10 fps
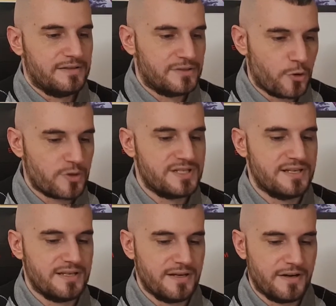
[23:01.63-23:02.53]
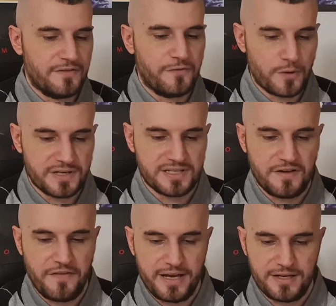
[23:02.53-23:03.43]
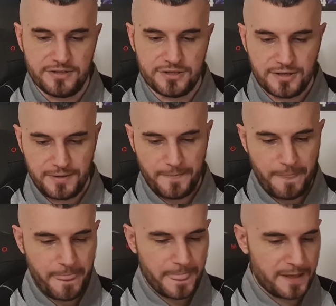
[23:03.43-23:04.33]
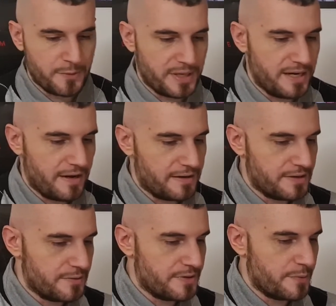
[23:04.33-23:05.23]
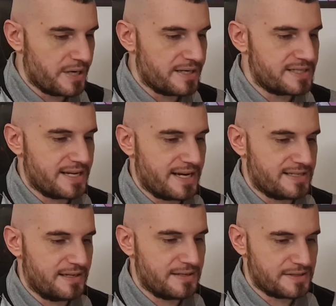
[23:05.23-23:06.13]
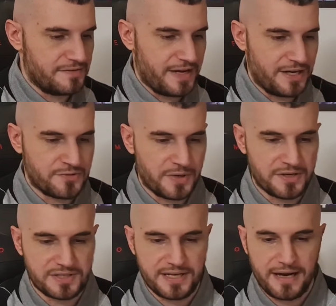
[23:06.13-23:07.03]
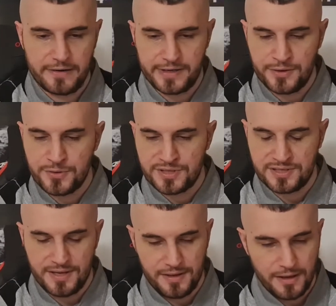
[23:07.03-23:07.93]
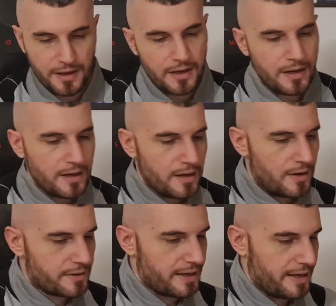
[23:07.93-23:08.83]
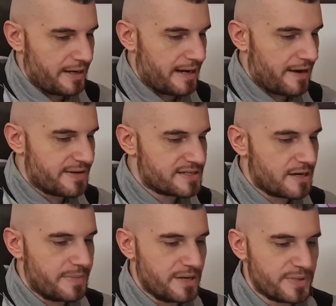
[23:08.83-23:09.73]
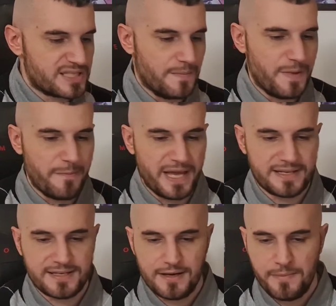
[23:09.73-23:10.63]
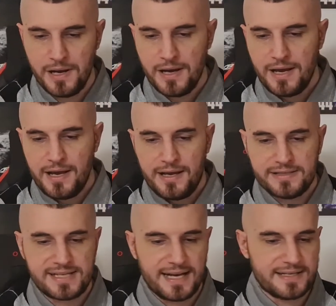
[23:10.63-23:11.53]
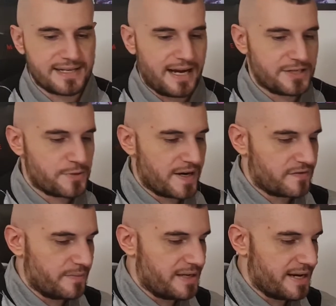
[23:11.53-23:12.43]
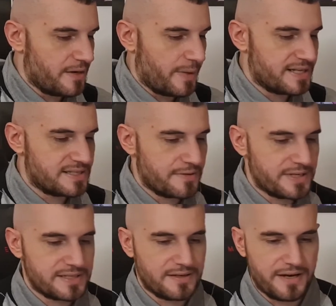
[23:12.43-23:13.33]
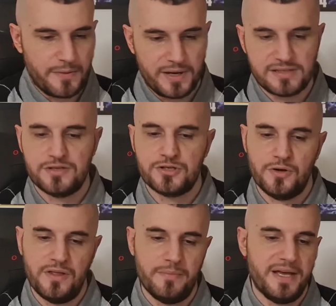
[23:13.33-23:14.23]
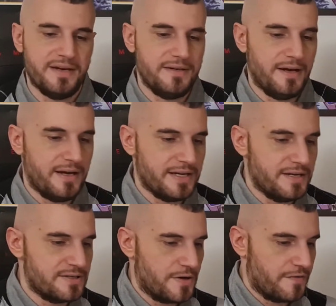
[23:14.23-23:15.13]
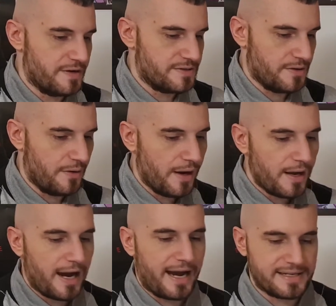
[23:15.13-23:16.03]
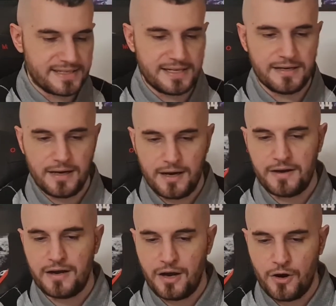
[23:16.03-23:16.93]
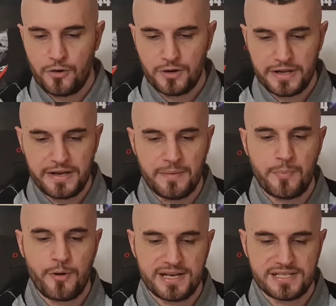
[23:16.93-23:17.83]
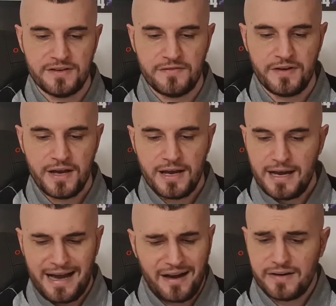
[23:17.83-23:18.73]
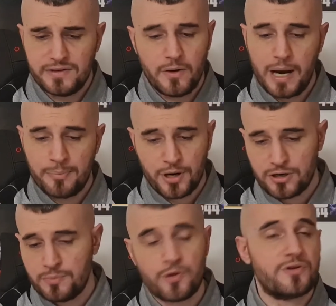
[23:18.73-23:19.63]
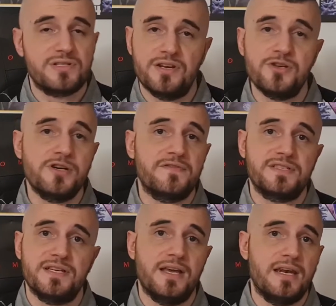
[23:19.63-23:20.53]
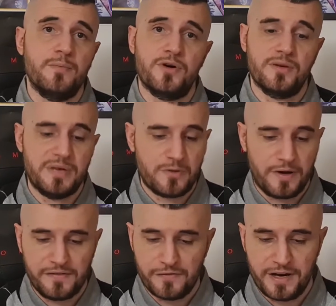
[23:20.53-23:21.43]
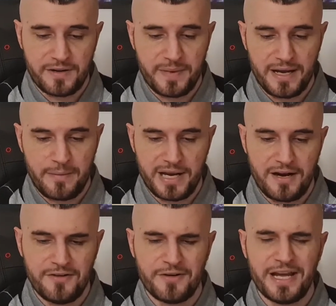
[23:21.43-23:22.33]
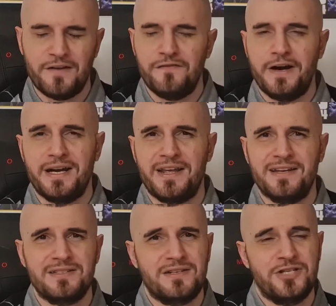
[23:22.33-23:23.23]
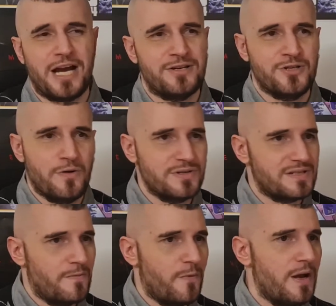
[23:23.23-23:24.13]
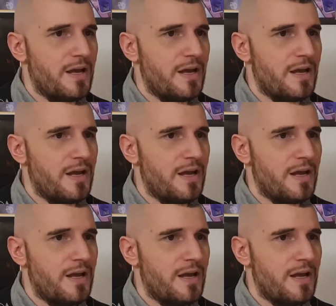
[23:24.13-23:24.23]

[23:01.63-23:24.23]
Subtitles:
towards for his advantage. You wouldn't see it as a disadvantage when you see how he uses it. Okay, and now he's coming in with some momentum. He's got his contract from the Dana White Series, and he wants to show them that he deserved it. So I see early impressive. I don't even know why Parker Porter's in the UFC anymore, to be quite frank, man. I mean, I know he had a fight against John Jones some